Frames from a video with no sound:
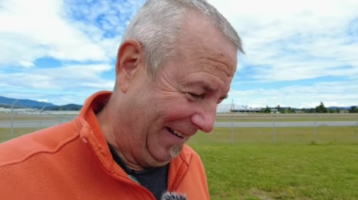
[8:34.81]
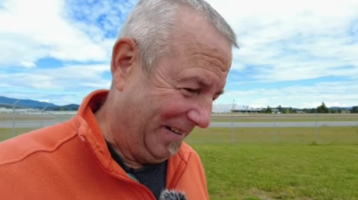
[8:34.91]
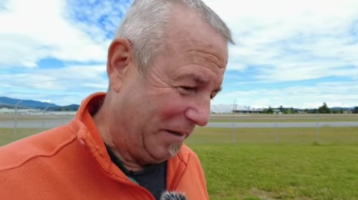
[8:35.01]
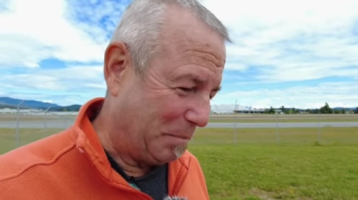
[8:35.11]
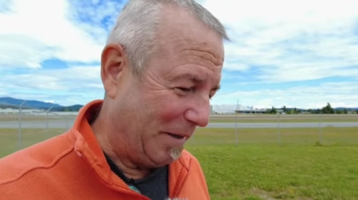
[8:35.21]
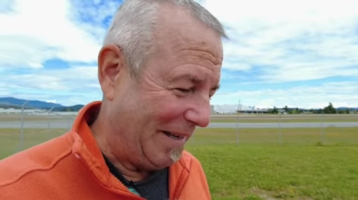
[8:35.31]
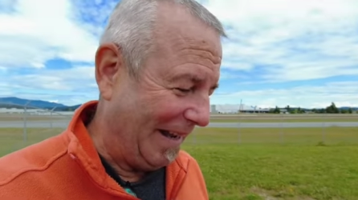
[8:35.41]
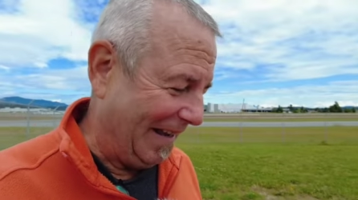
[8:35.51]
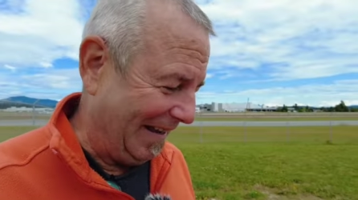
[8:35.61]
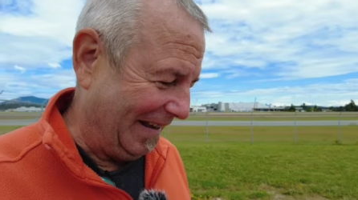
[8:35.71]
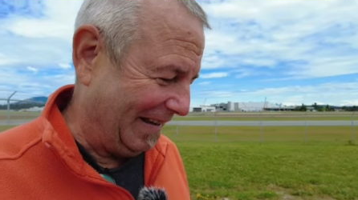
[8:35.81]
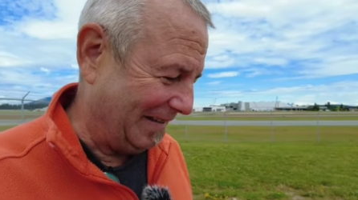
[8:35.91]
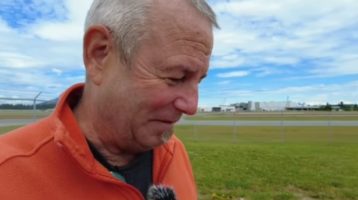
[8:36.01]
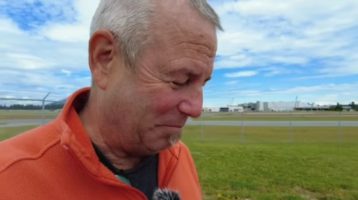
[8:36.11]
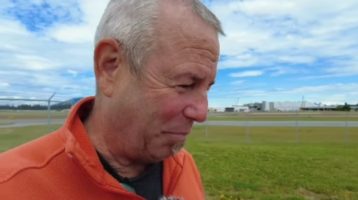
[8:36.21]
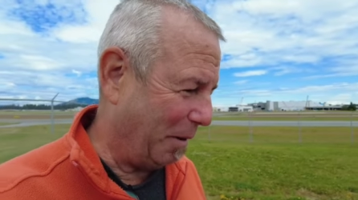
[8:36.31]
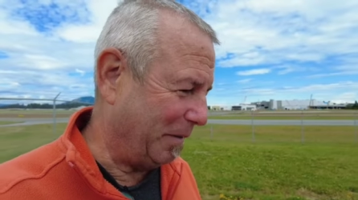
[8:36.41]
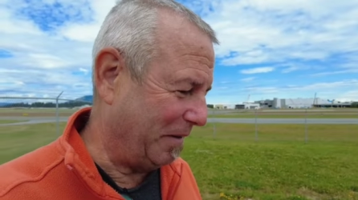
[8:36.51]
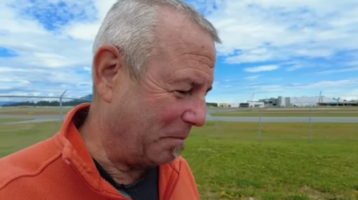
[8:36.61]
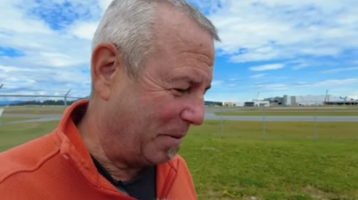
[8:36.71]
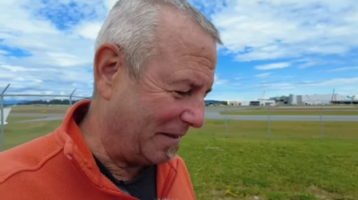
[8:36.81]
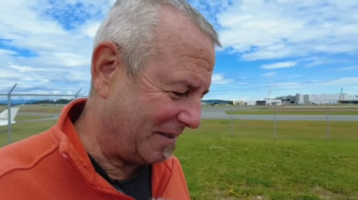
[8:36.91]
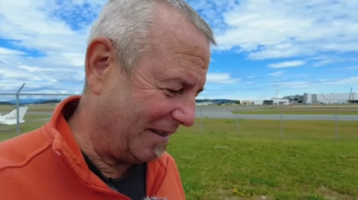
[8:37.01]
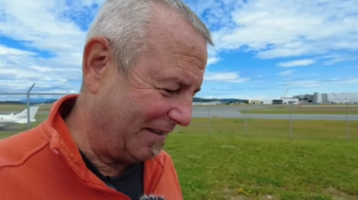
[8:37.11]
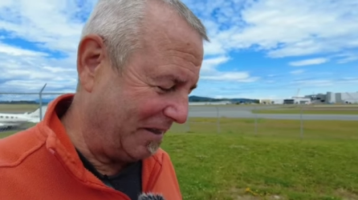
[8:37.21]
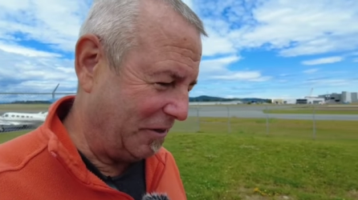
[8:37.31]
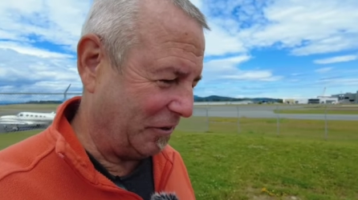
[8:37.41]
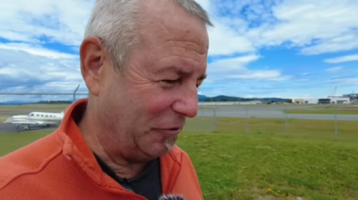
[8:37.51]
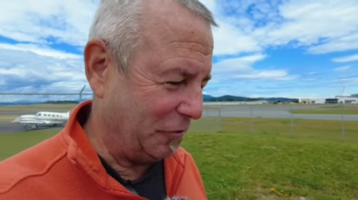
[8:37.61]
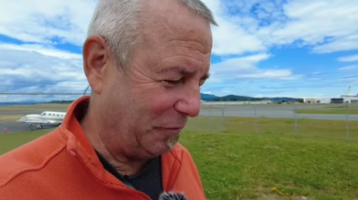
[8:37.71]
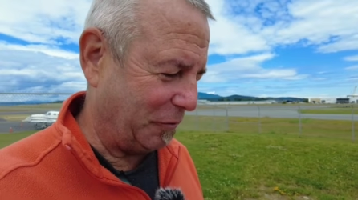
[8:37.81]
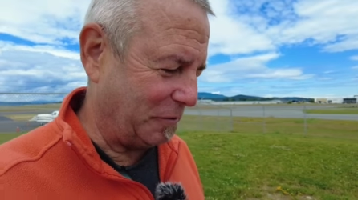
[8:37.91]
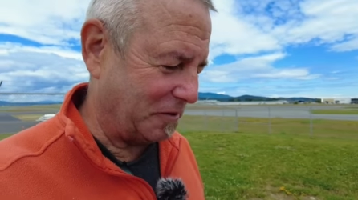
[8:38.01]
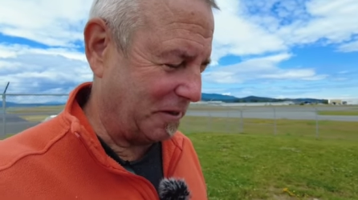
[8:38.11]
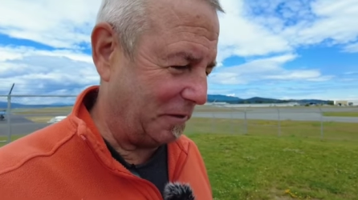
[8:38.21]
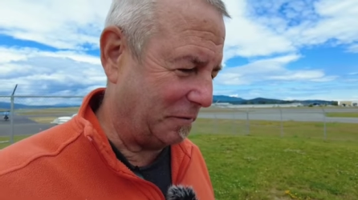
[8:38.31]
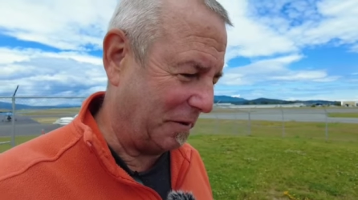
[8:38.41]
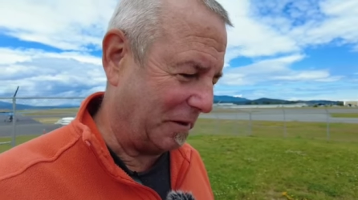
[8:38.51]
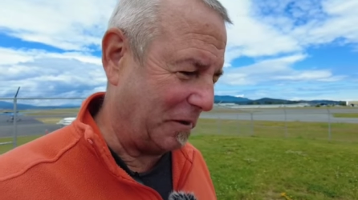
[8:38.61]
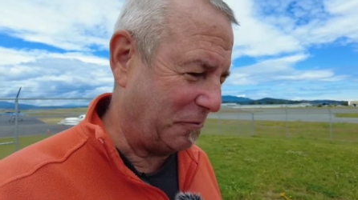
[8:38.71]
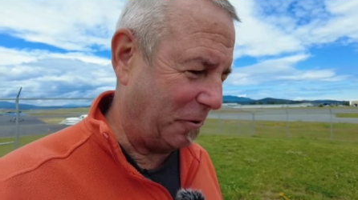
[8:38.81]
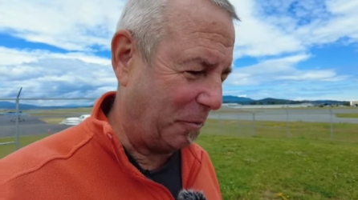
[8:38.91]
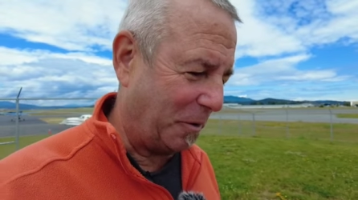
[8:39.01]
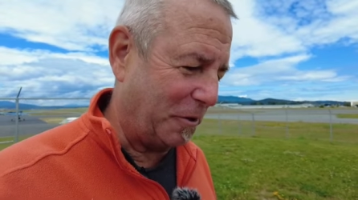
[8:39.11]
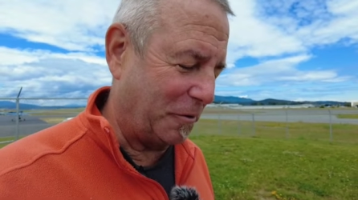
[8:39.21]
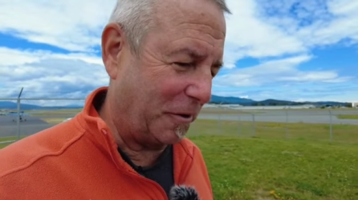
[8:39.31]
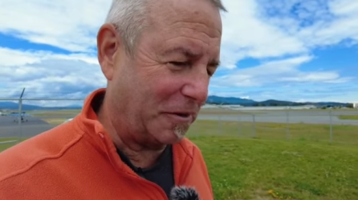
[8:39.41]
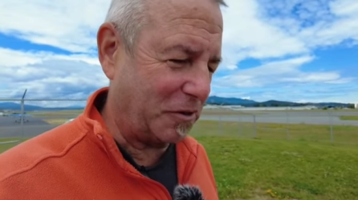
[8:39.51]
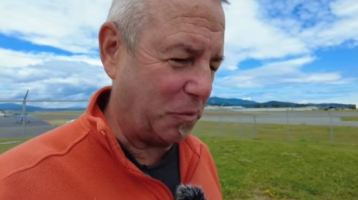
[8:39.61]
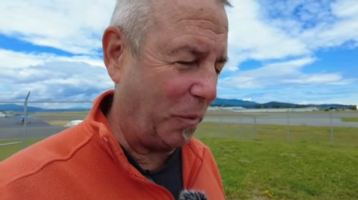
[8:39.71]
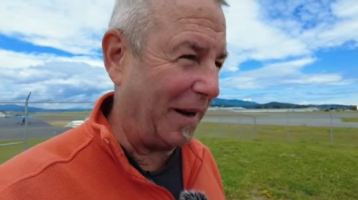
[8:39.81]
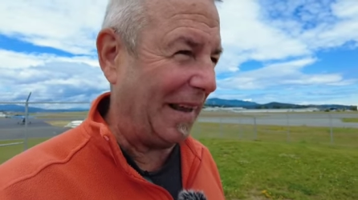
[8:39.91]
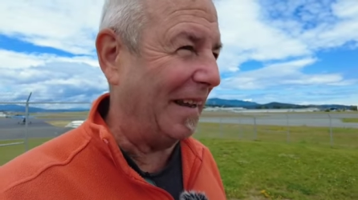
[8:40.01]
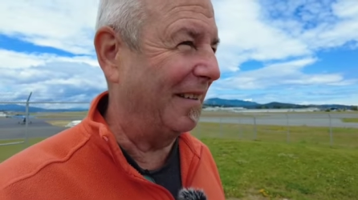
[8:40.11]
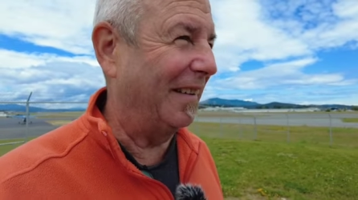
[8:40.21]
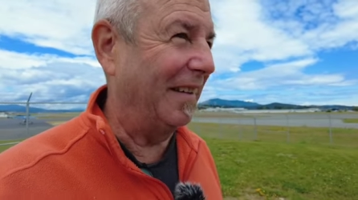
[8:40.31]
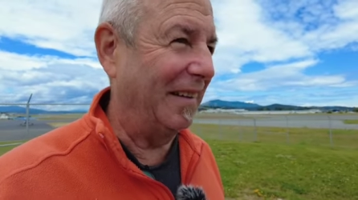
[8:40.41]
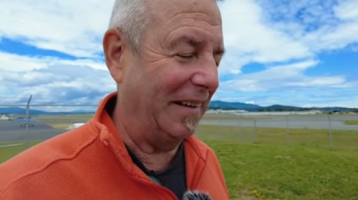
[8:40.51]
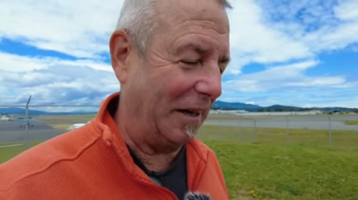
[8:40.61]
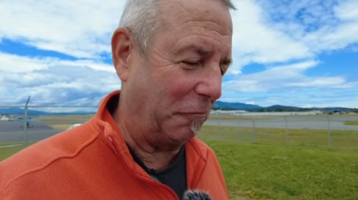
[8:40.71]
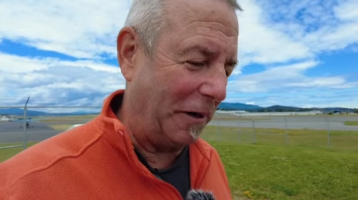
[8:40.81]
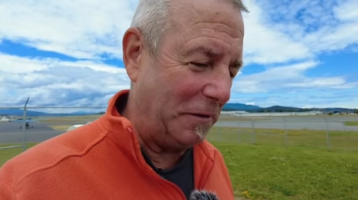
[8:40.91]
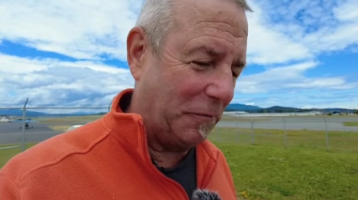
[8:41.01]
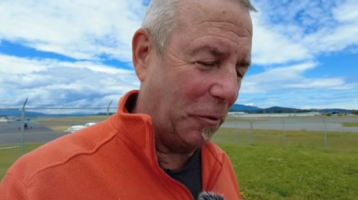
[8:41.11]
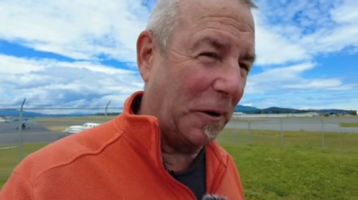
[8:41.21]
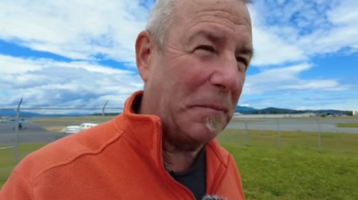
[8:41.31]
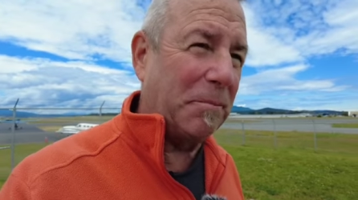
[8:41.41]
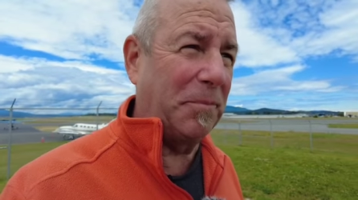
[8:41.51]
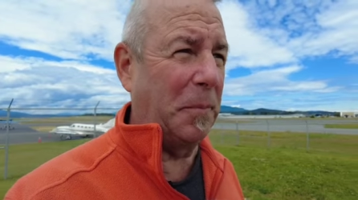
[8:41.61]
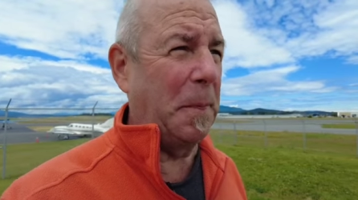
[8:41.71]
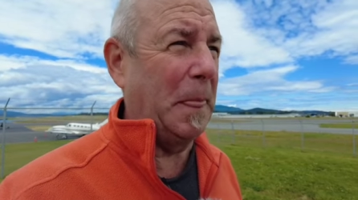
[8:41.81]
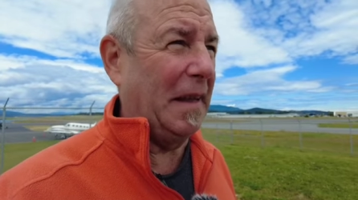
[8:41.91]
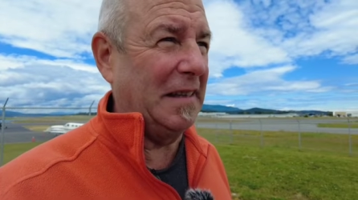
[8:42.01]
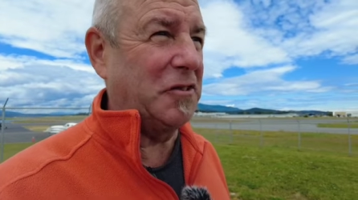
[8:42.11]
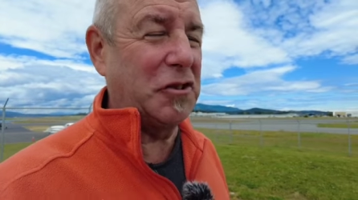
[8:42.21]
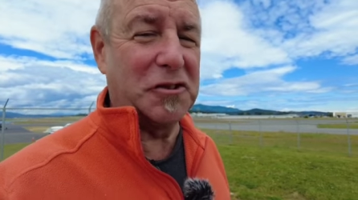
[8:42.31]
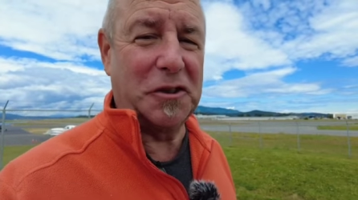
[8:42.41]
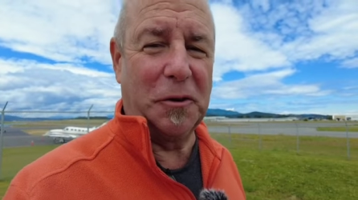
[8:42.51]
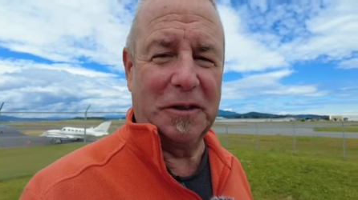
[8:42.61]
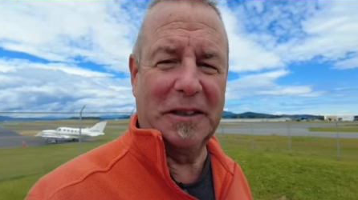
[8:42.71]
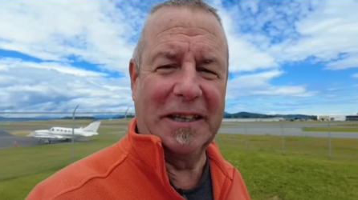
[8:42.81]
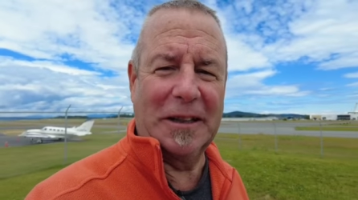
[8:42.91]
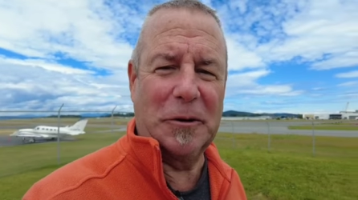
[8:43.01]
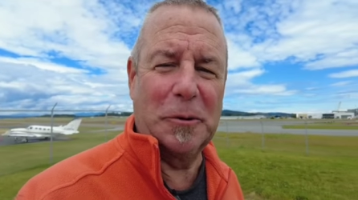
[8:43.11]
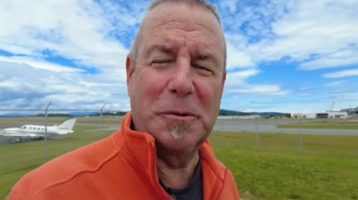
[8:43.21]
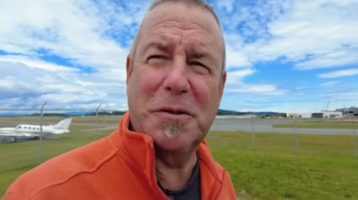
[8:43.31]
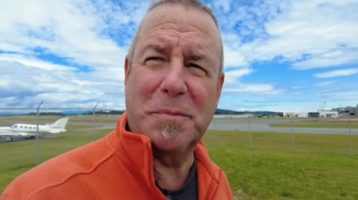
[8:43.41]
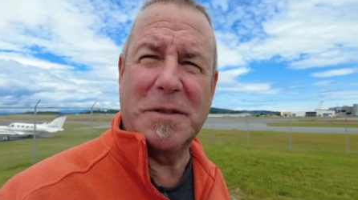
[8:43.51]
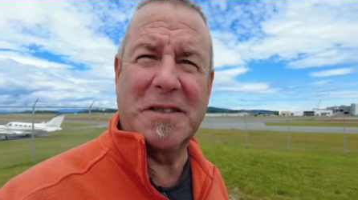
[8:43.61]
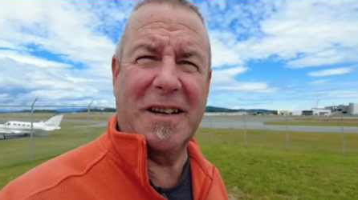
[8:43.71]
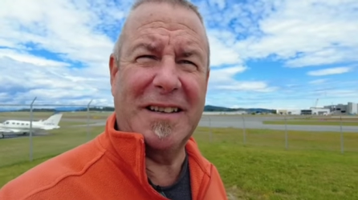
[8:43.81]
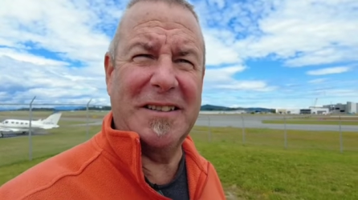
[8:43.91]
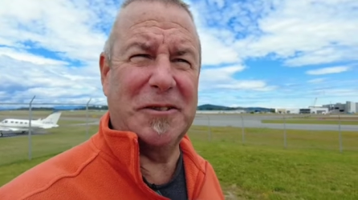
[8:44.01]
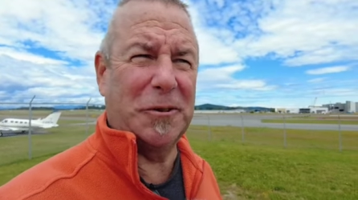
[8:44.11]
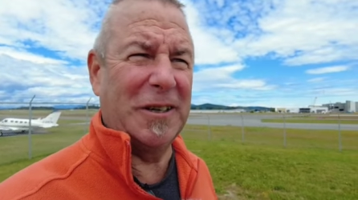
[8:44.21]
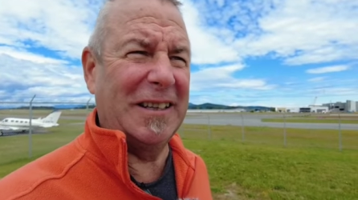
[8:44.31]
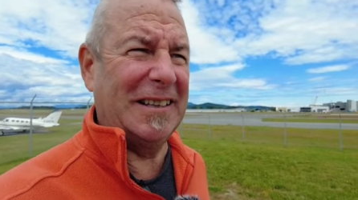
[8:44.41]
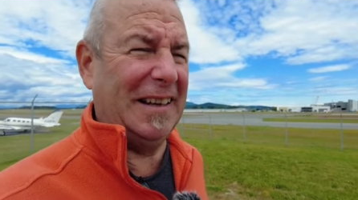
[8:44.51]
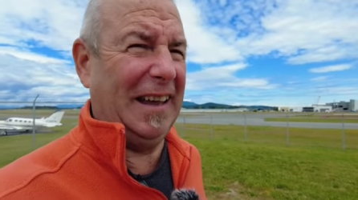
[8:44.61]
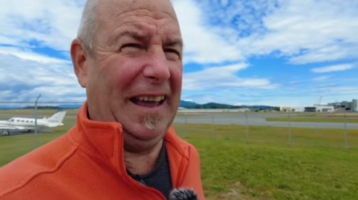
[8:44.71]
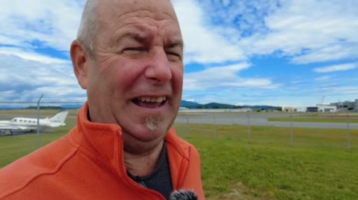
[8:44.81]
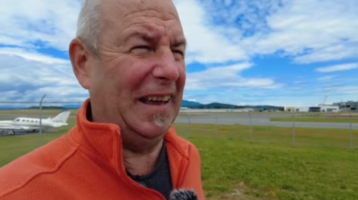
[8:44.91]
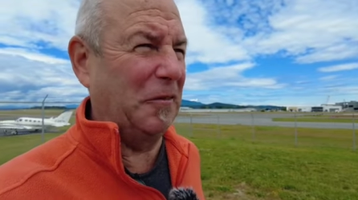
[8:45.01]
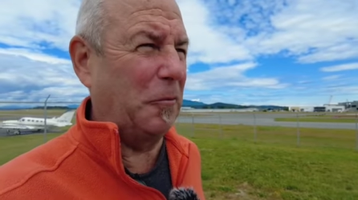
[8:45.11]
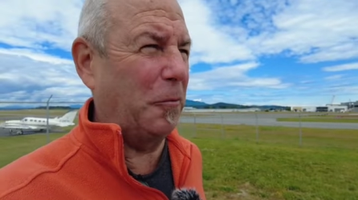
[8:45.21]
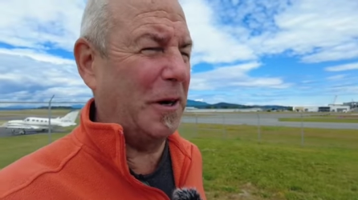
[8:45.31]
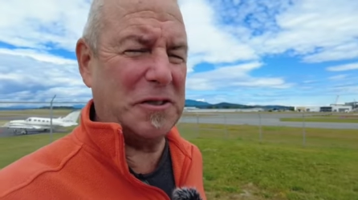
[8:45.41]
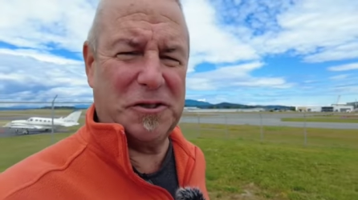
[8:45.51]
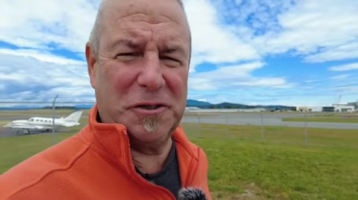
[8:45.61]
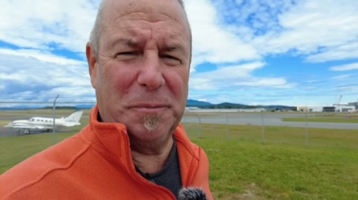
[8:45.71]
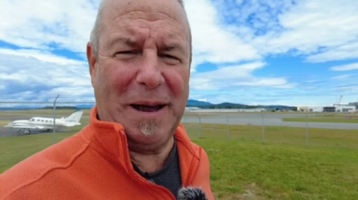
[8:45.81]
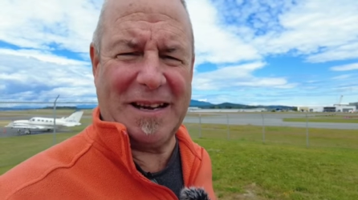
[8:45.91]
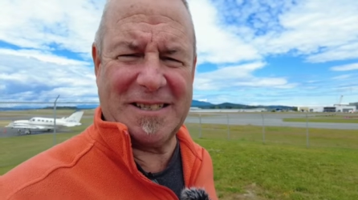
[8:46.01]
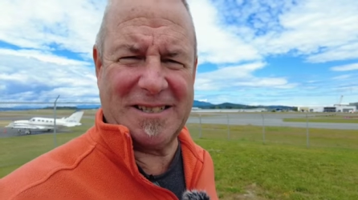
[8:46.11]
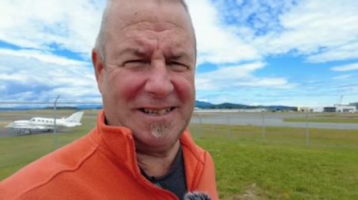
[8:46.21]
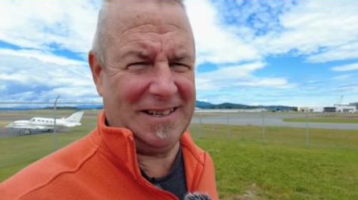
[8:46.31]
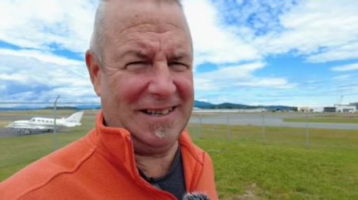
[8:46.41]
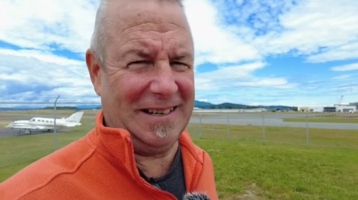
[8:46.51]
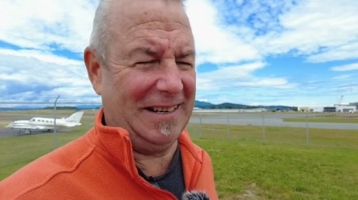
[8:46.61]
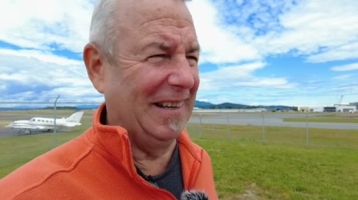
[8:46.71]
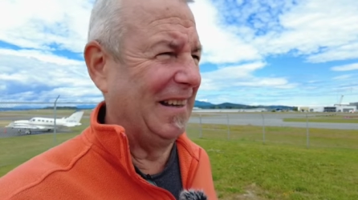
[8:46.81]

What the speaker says: The bidet, probably the best thing that you can do for yourself in a country where you are sweating. Get ready for it. It's just a little hose beside the toilet and wash your backside.